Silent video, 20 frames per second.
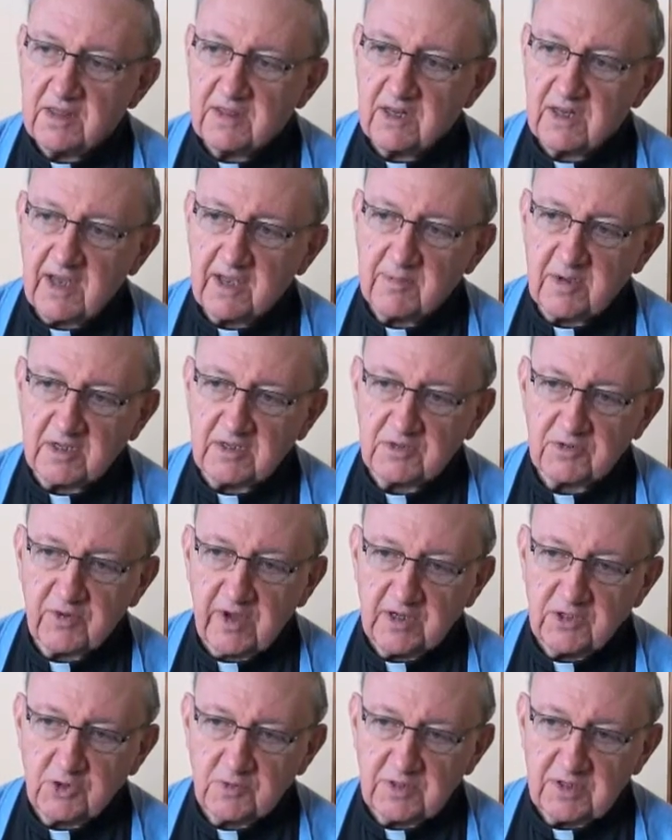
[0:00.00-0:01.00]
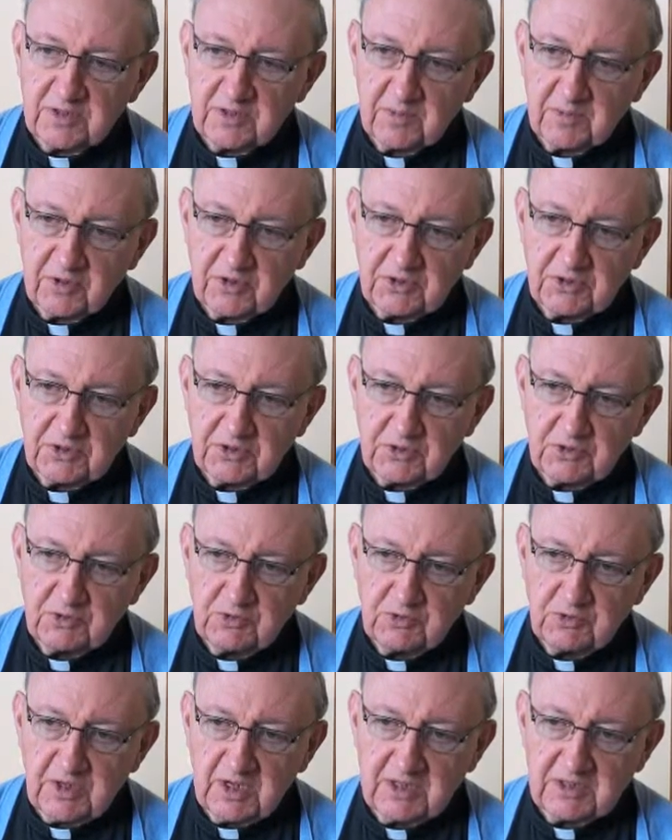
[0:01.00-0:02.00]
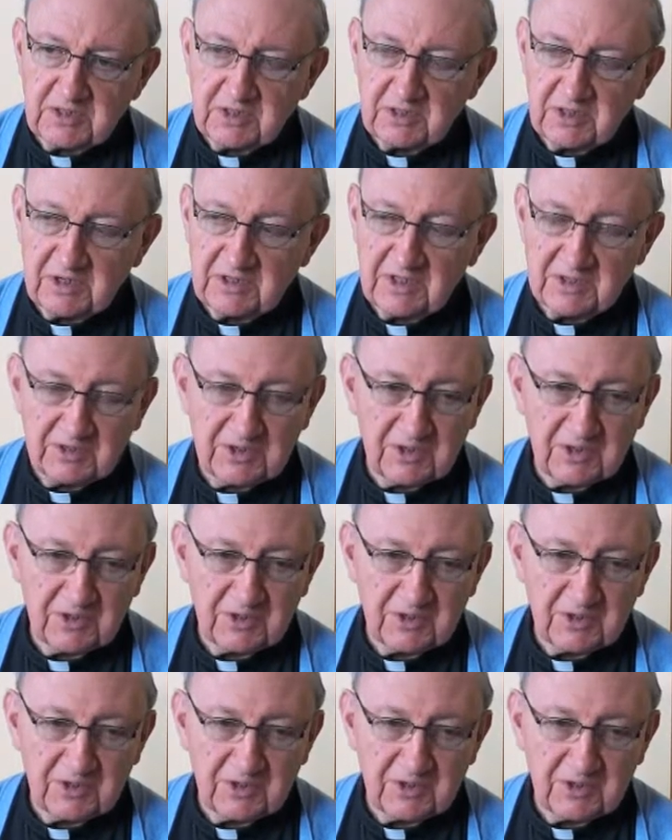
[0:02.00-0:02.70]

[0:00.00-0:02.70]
the LIMEX graduate is a person who has